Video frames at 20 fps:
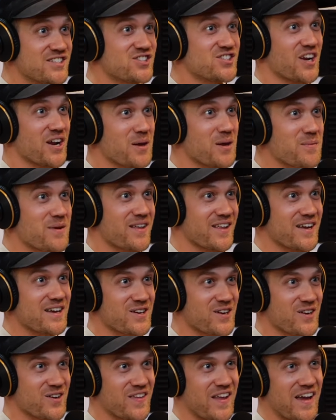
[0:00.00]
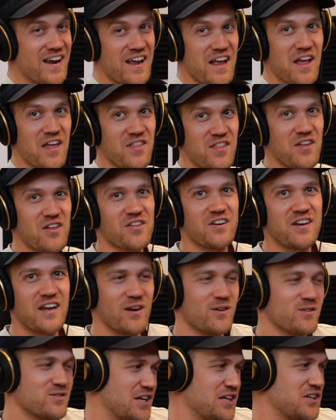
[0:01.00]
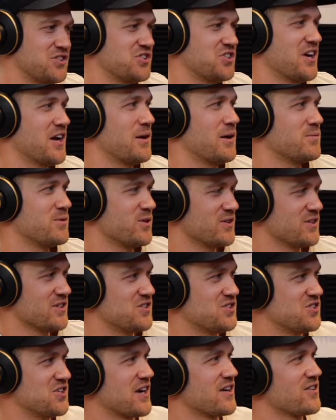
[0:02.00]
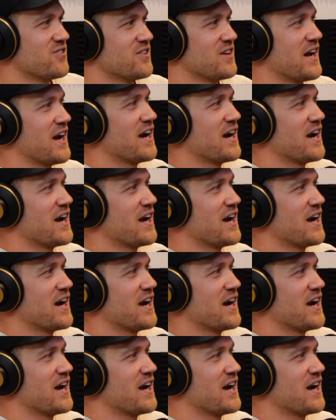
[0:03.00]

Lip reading: legitimately, dude. Like the other day I was like, shit, I'm doing this Jekyll